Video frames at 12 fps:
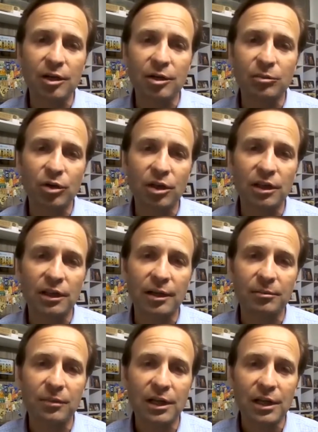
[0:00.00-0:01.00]
putting
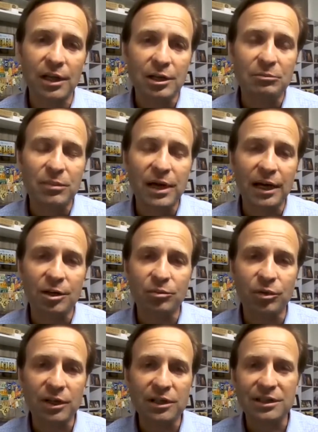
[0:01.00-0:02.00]
them back in
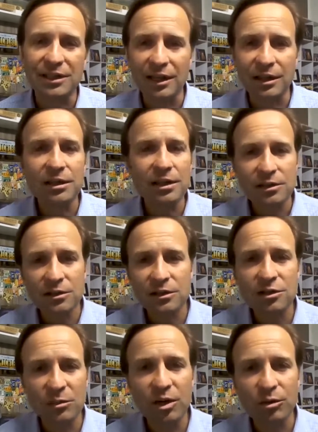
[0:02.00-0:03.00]
place. And I think that's a
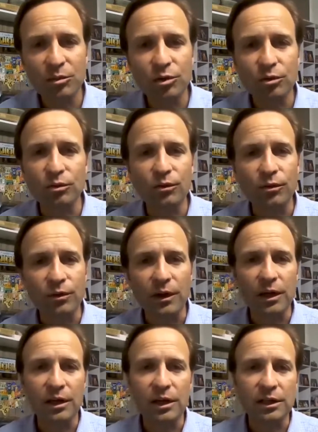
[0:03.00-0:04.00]
smart move.
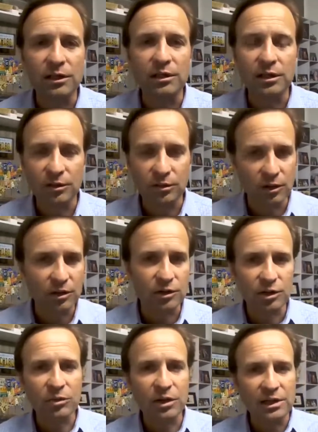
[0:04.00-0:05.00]
In
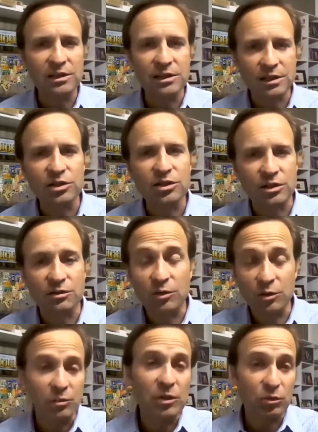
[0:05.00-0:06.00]
some cases, it's just
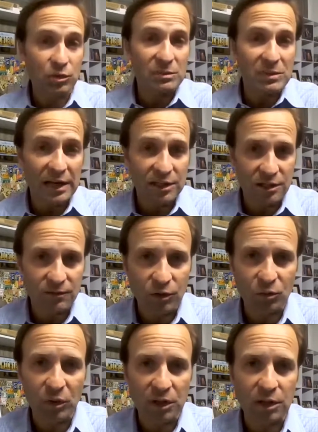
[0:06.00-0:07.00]
being responsive to
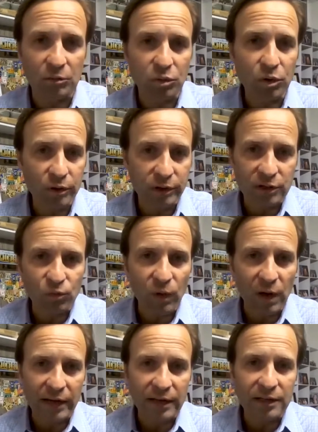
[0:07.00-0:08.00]
what the employees
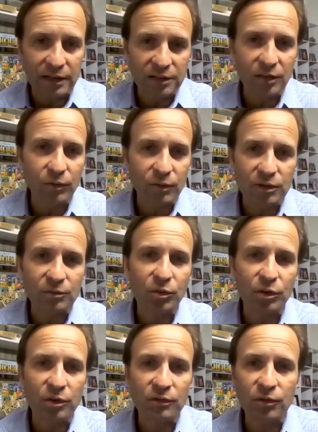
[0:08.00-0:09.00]
want. That's always
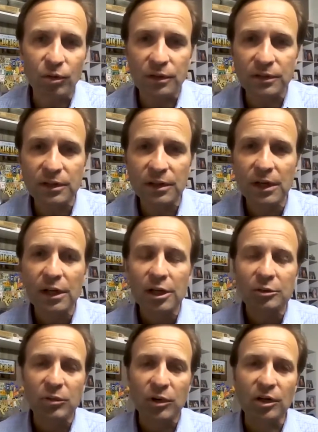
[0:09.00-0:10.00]
important, of course,
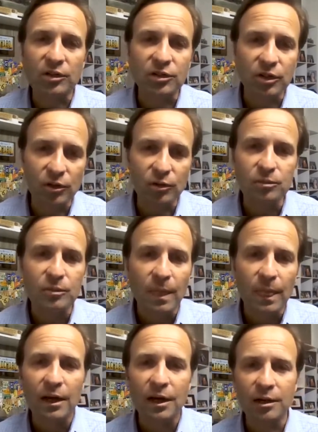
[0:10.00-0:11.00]
but also
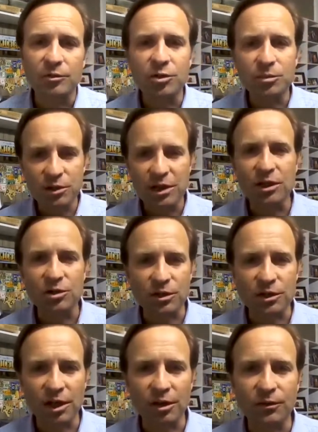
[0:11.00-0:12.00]
to protect
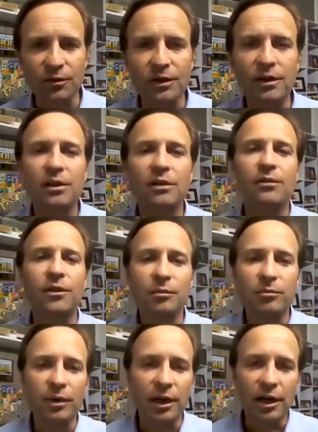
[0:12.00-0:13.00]
yourself
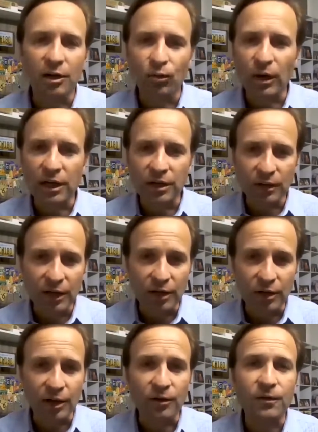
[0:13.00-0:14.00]
from regulator
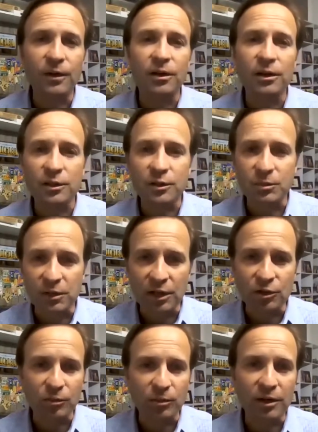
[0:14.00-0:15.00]
interference,
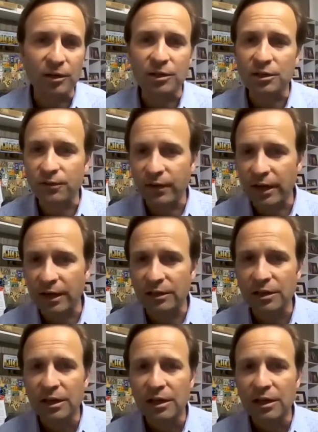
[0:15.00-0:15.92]
potential penalties, fines